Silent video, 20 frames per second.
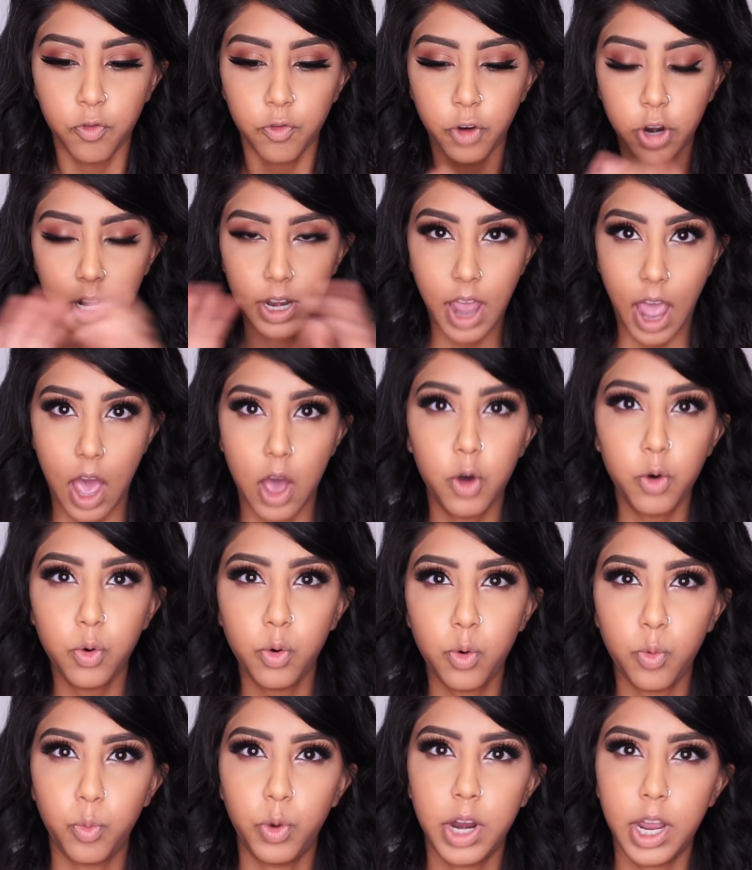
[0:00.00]
For
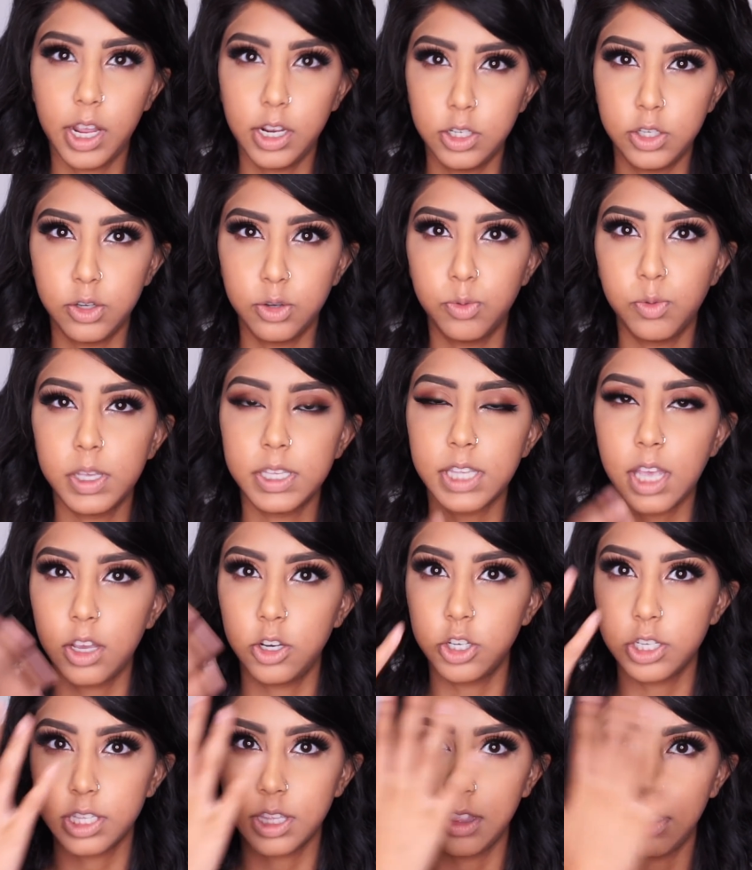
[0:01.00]
now, what I do is
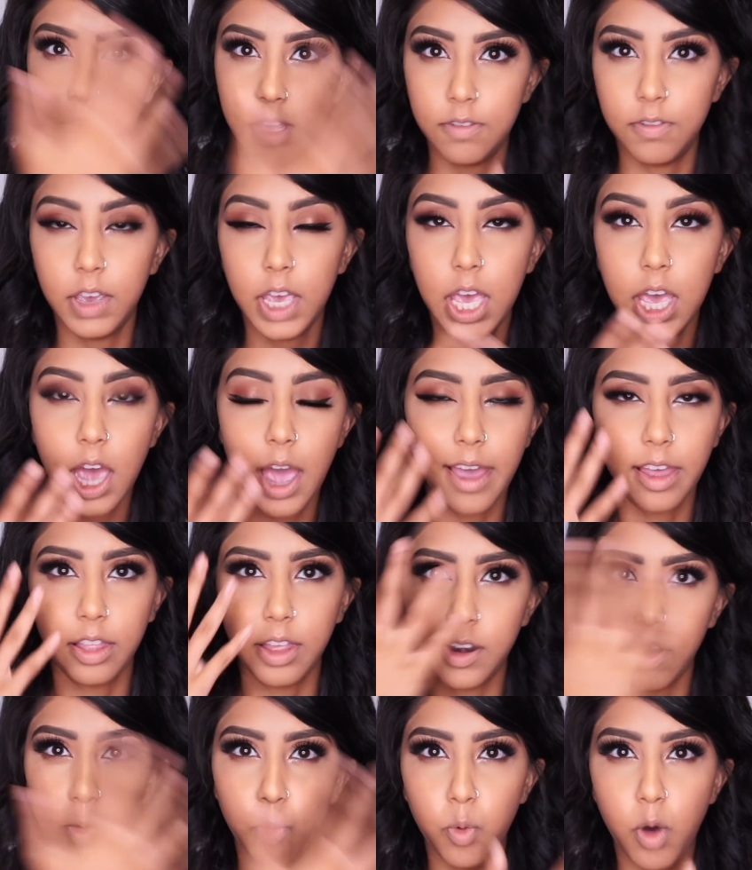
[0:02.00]
I just leave it. I
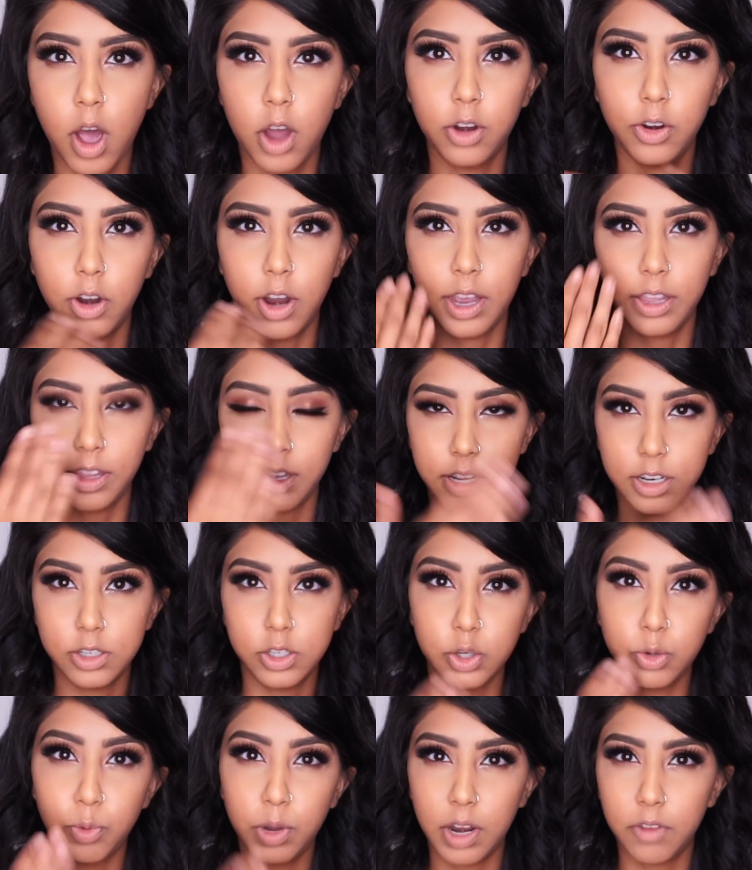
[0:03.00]
let it water. I let
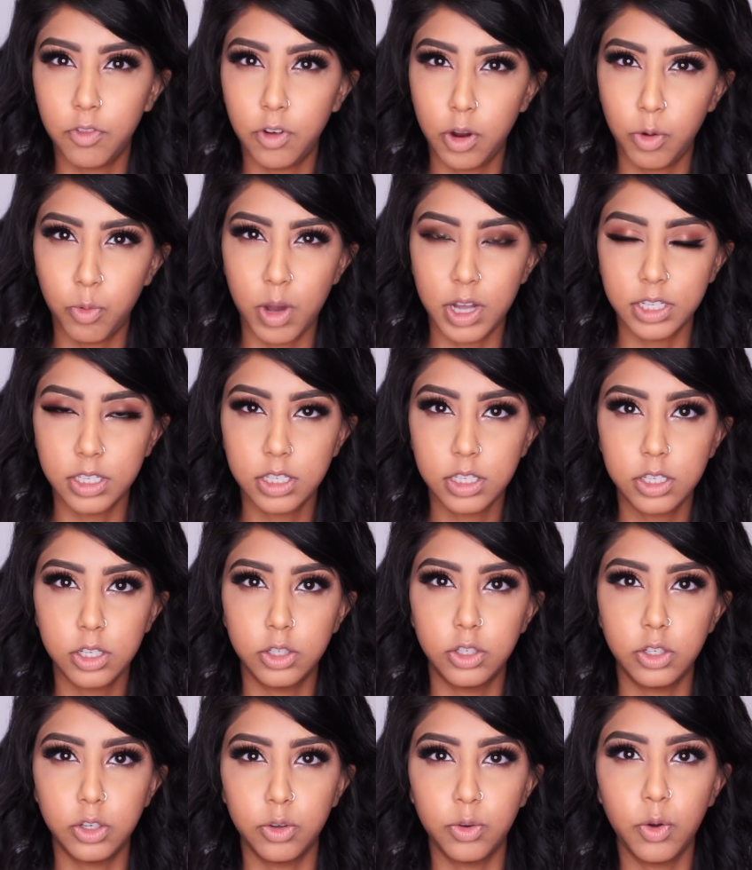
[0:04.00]
it do whatever it wants to
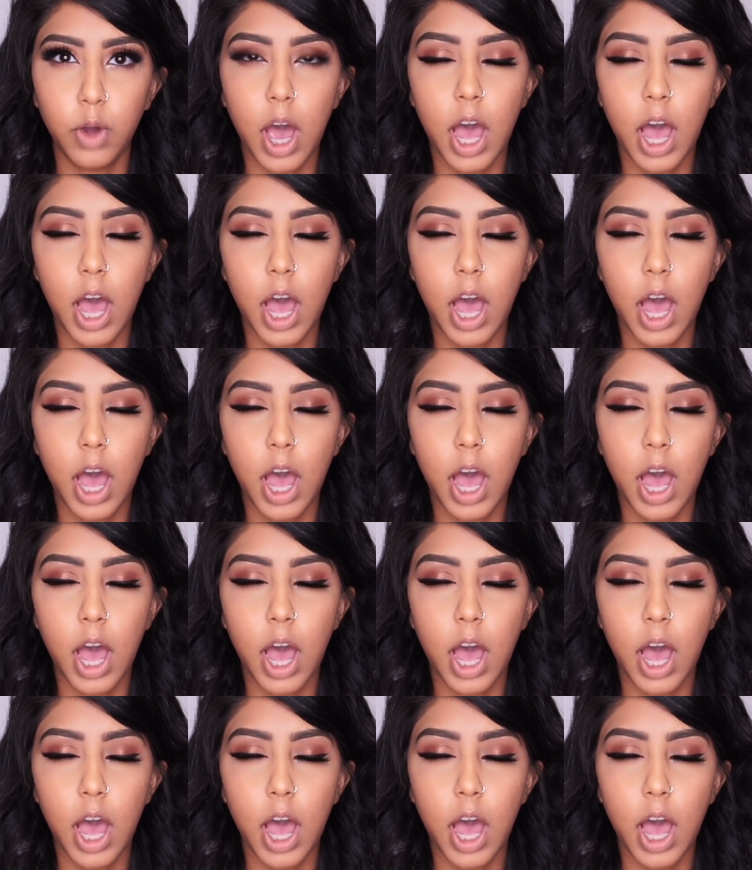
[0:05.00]
do.